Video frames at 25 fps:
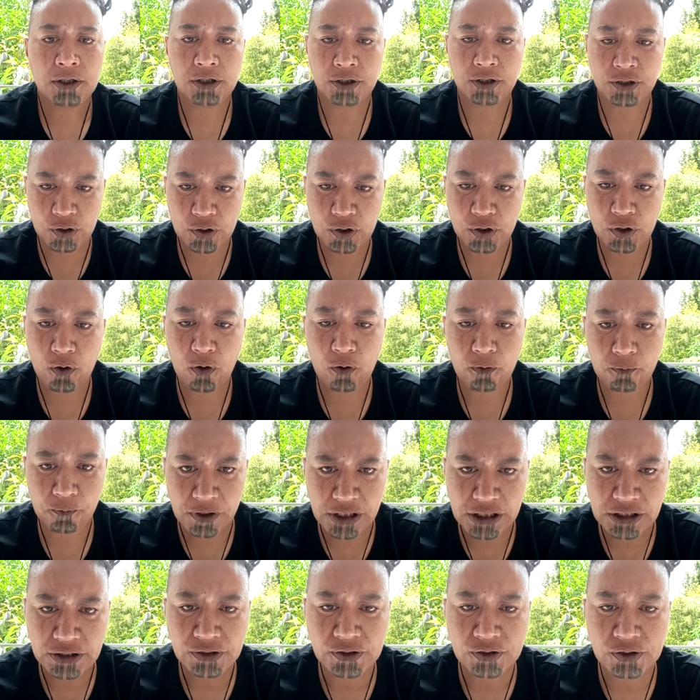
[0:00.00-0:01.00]
to do your
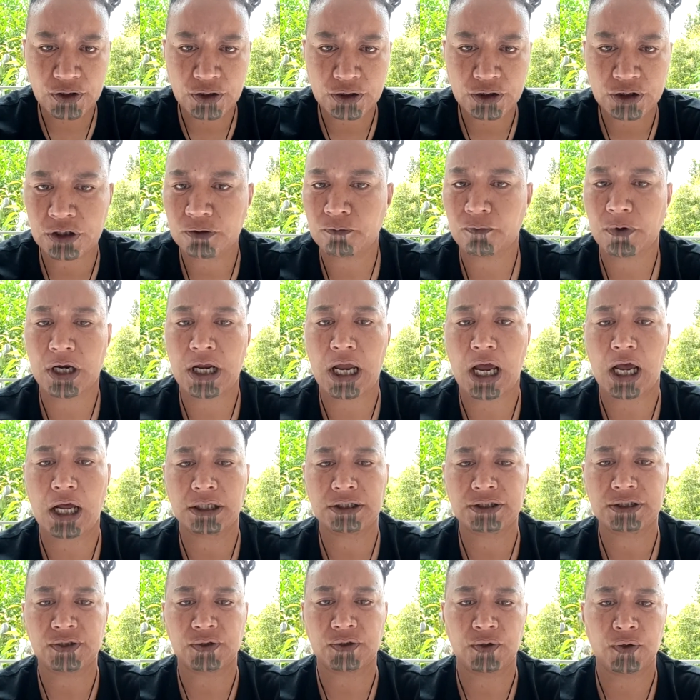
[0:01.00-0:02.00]
research in
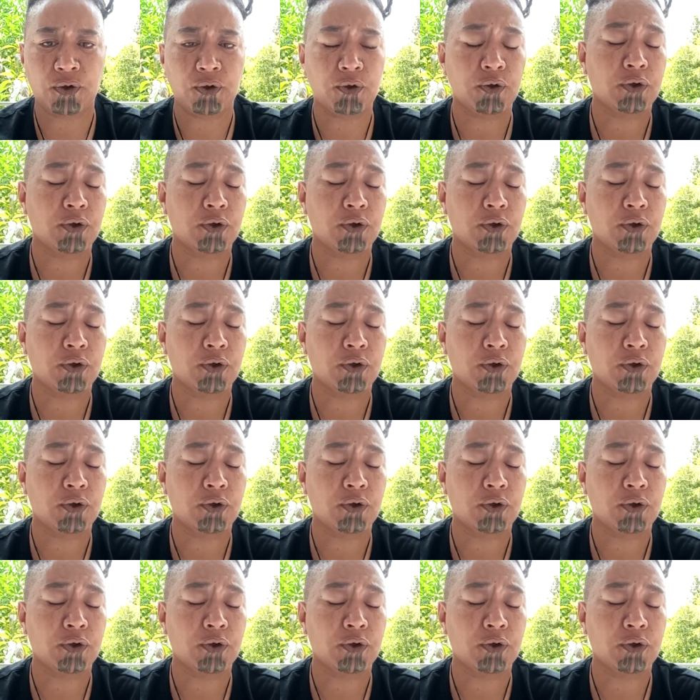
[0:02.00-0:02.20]
regards to